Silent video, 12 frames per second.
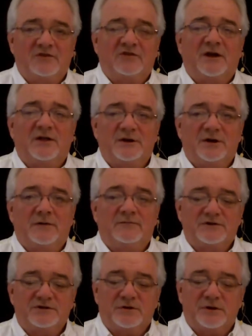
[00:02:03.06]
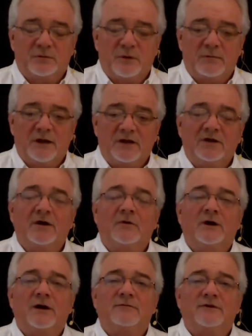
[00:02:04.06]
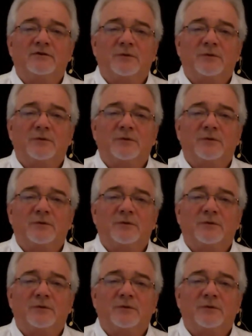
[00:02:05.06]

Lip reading: inside the comfort zone and we make no efforts